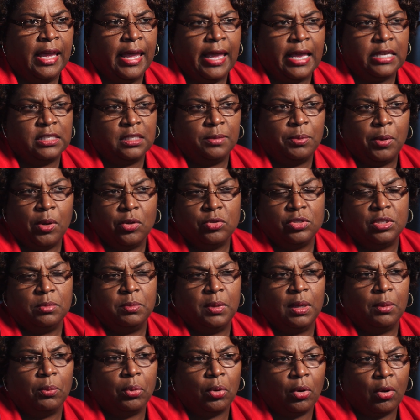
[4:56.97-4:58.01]
as opposed to
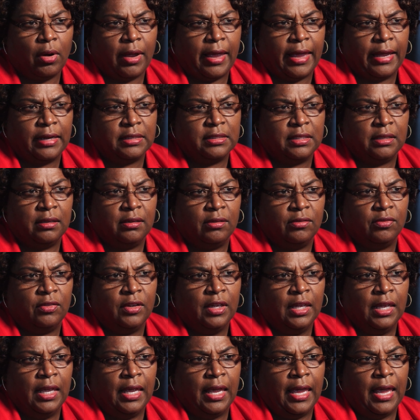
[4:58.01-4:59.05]
being proactive
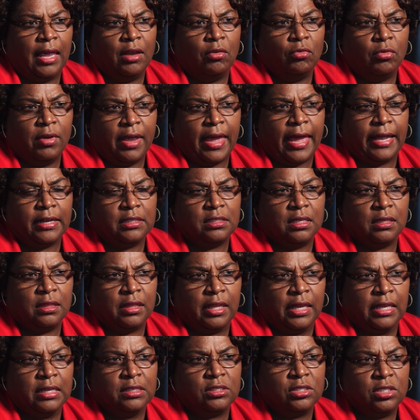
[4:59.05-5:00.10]
and react to
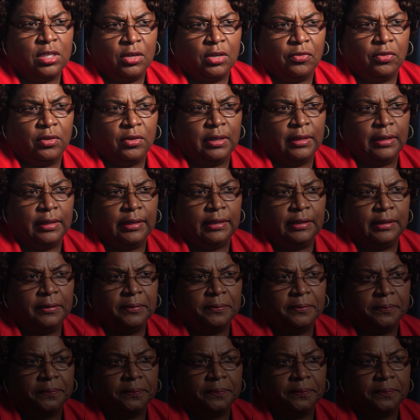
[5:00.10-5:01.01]
things differently.